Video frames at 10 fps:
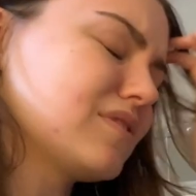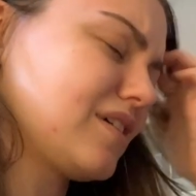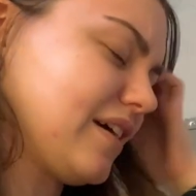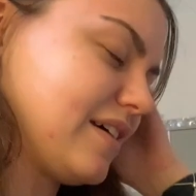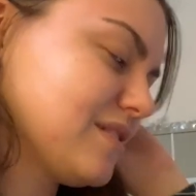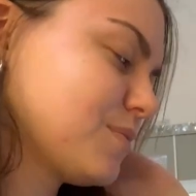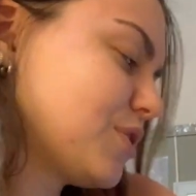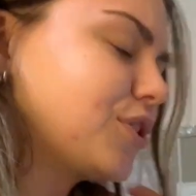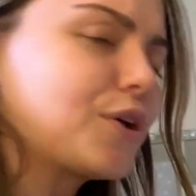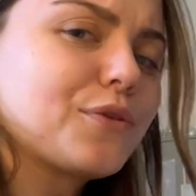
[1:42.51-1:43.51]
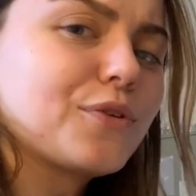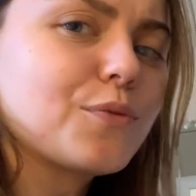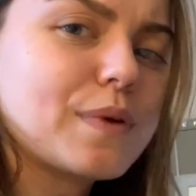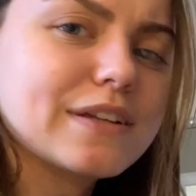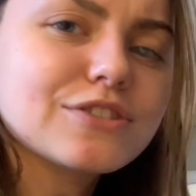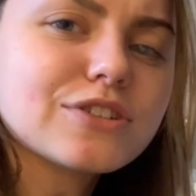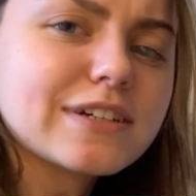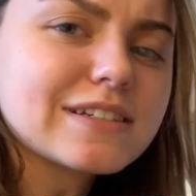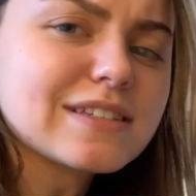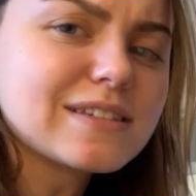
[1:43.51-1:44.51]
I guess I'm gonna go through
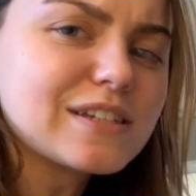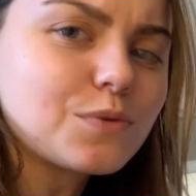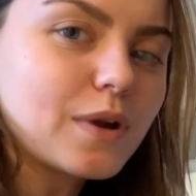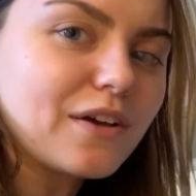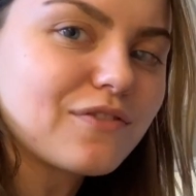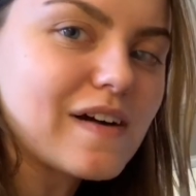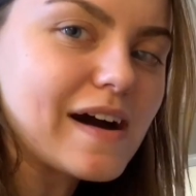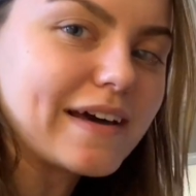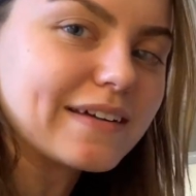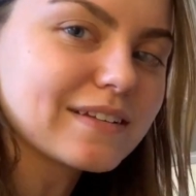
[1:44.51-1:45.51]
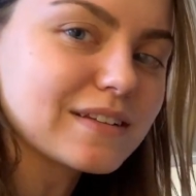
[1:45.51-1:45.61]
Pinterest, see what I find.